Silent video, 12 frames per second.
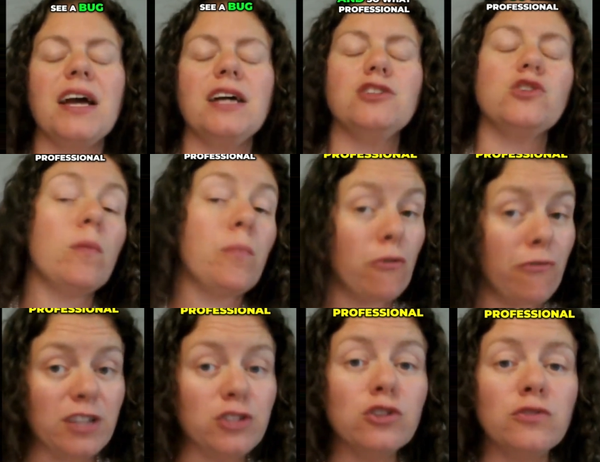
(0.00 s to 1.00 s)
And so what
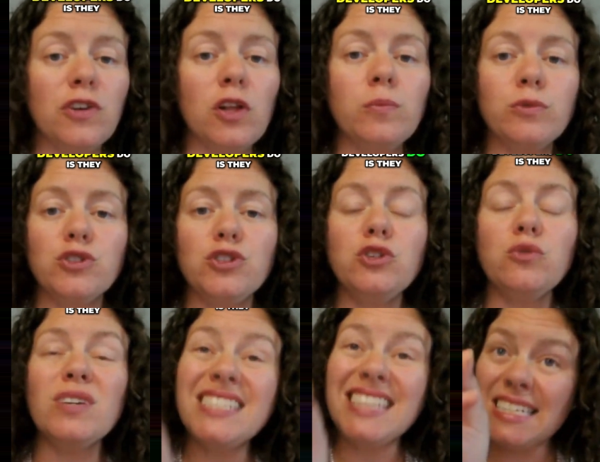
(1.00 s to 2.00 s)
professional developers do
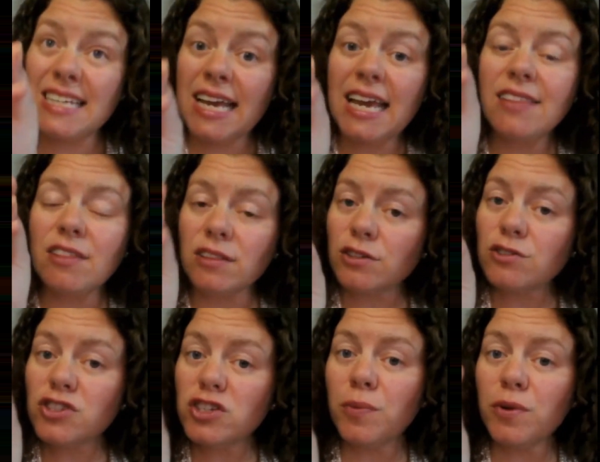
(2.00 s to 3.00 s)
is they take the little
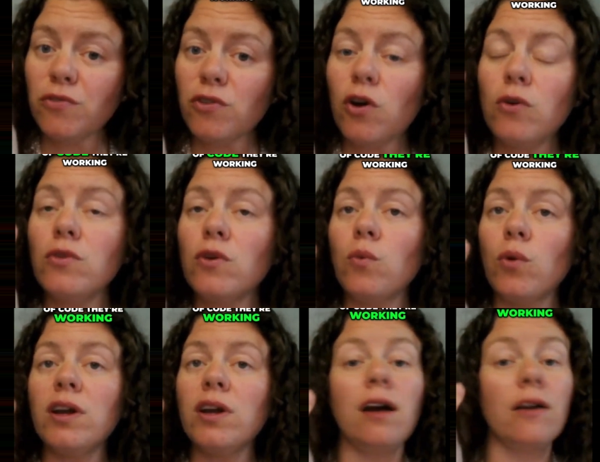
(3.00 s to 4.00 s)
snippet of code they're
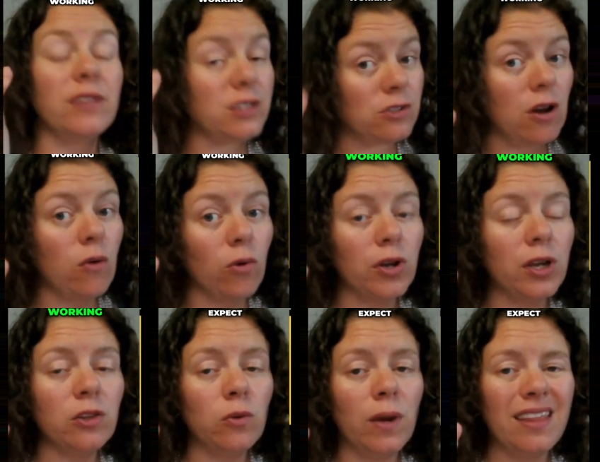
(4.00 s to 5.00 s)
working on that's not
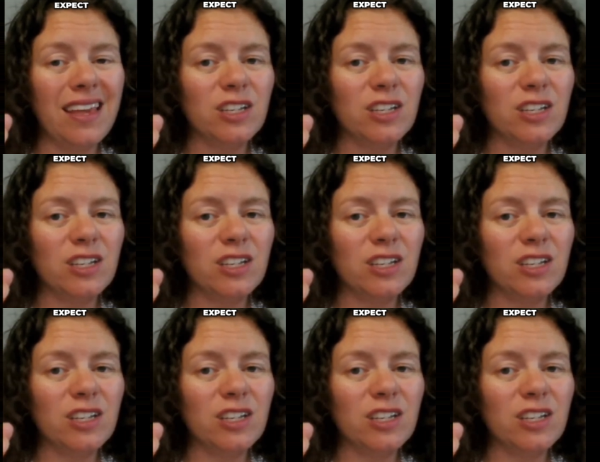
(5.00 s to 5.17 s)
working the way they